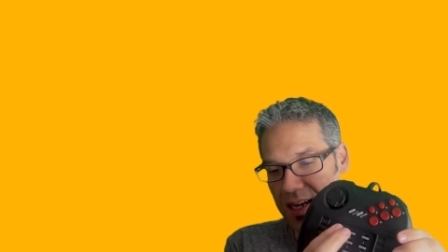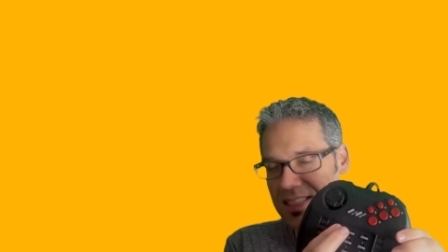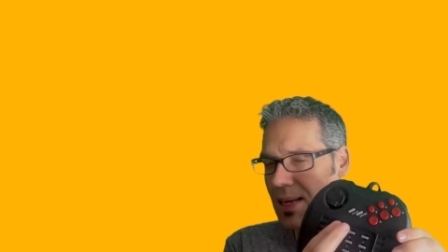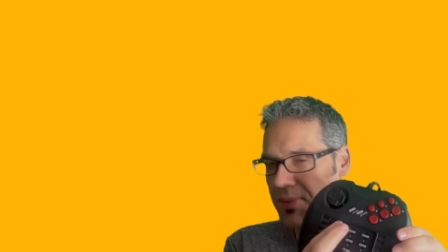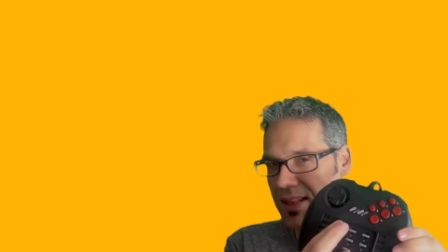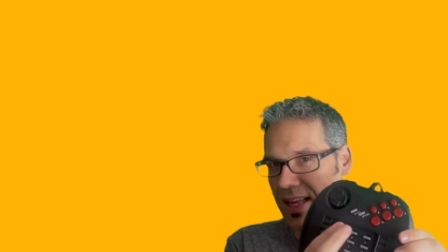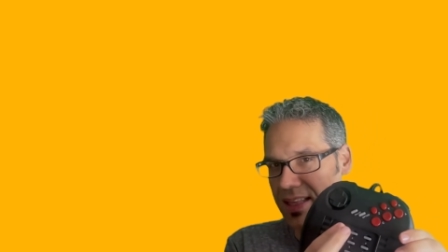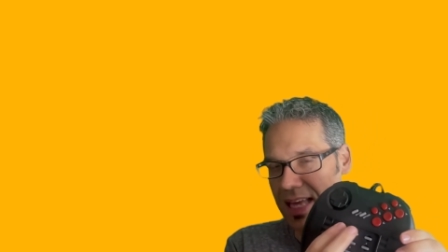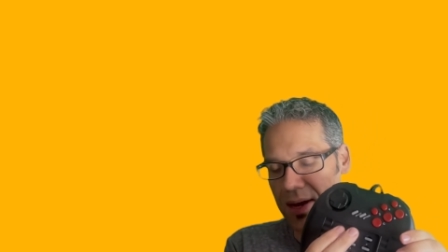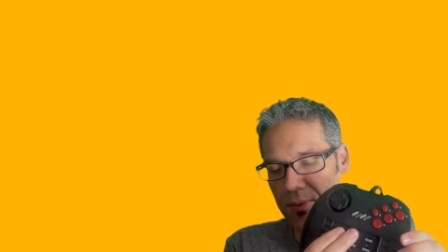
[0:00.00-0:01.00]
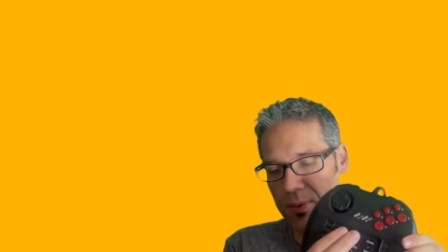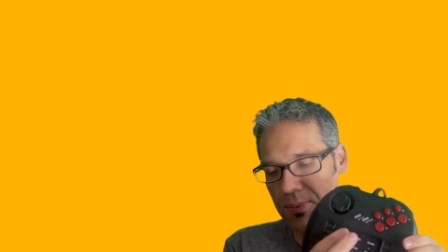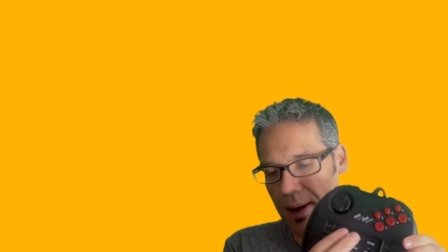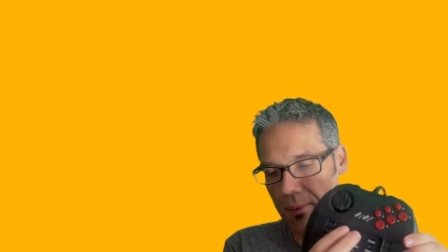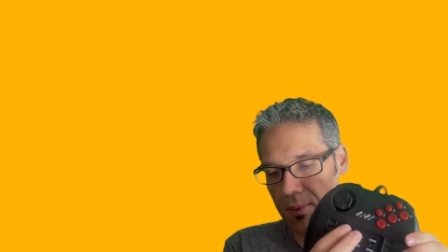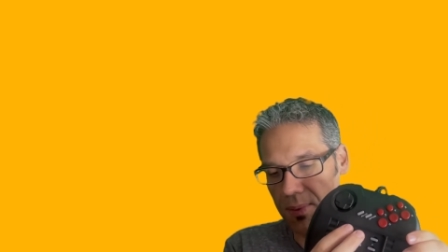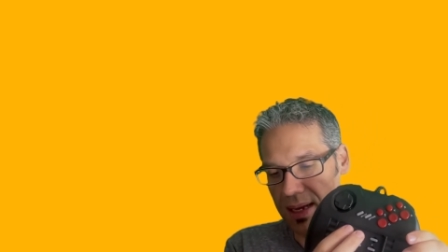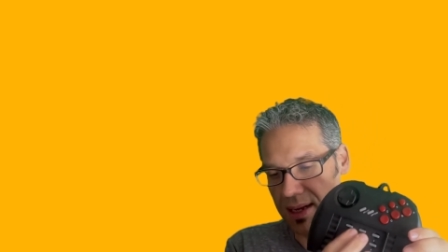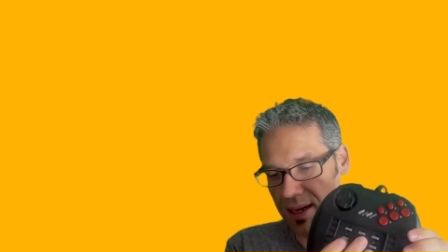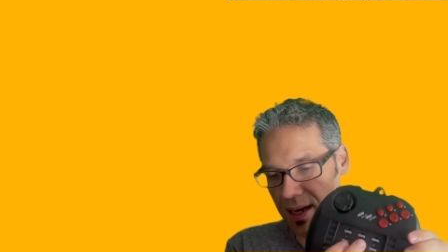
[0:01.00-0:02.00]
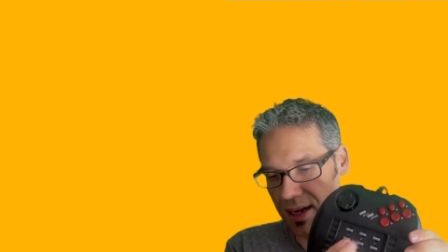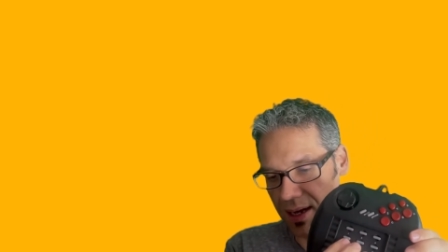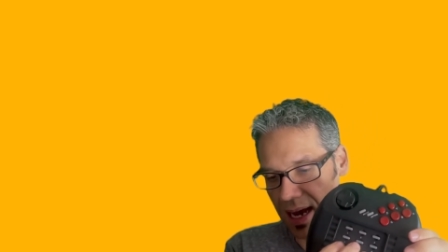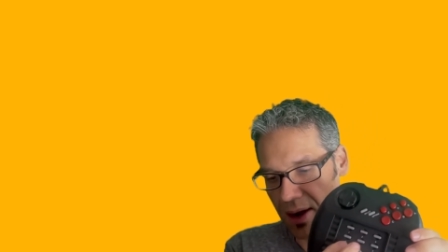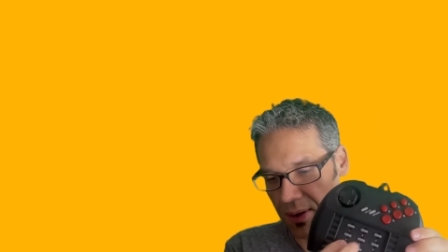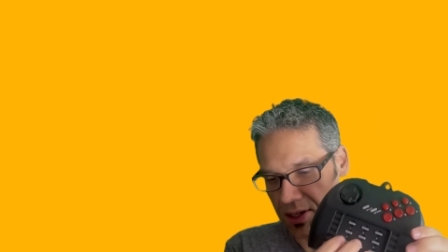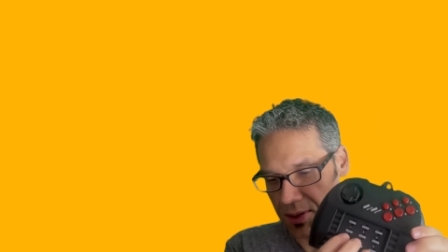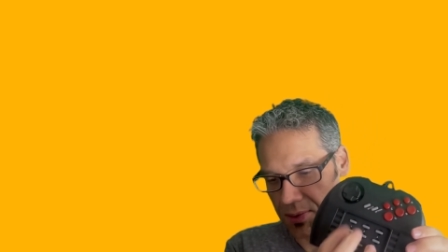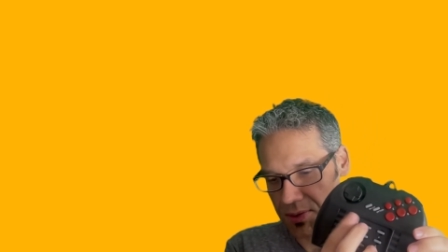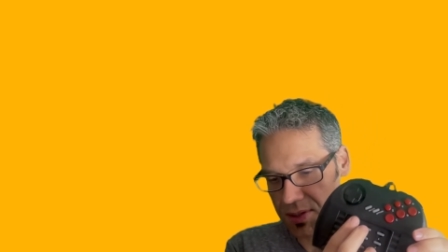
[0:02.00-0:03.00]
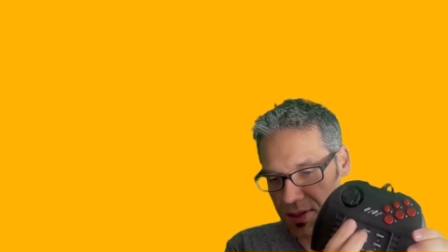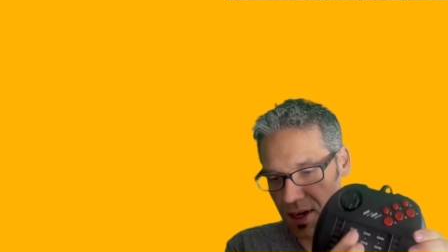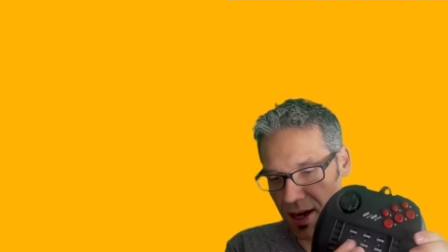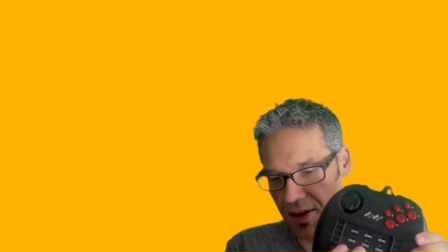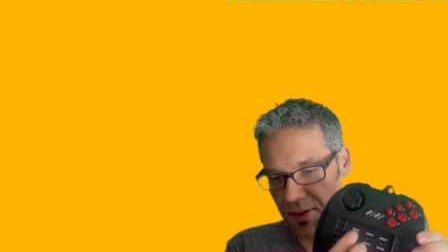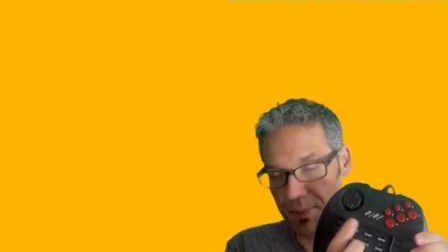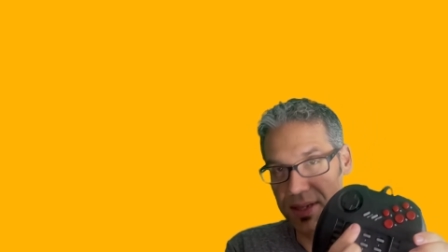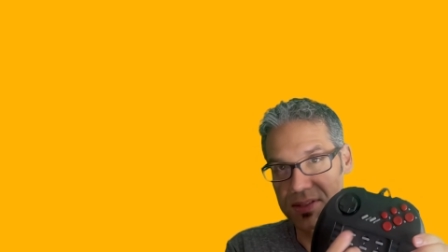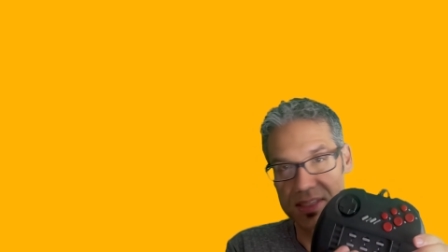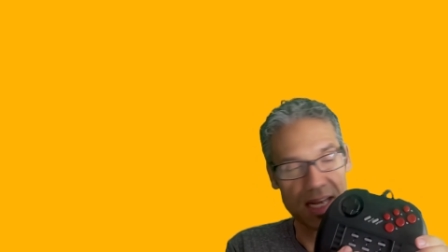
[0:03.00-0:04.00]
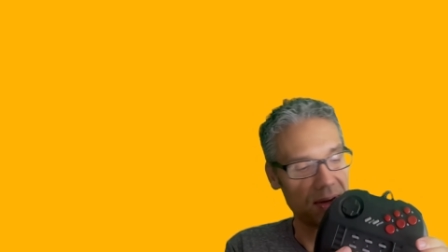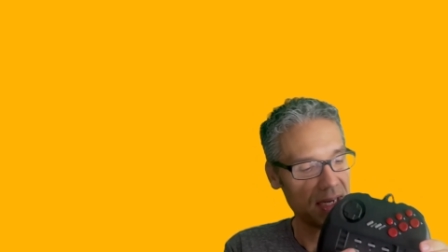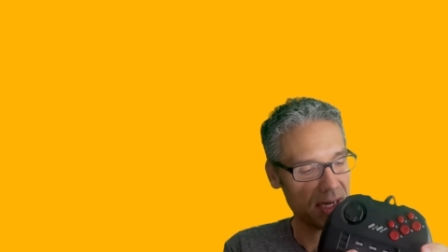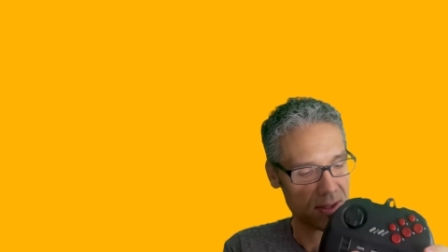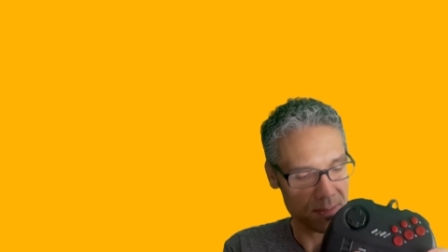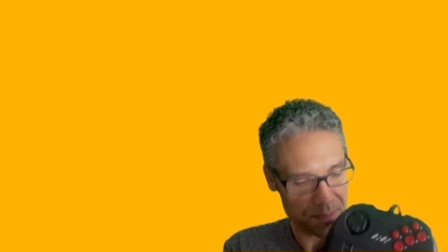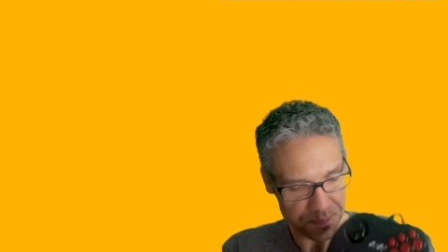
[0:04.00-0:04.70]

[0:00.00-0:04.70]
Something like that would probably be how I'd use the buttons down here.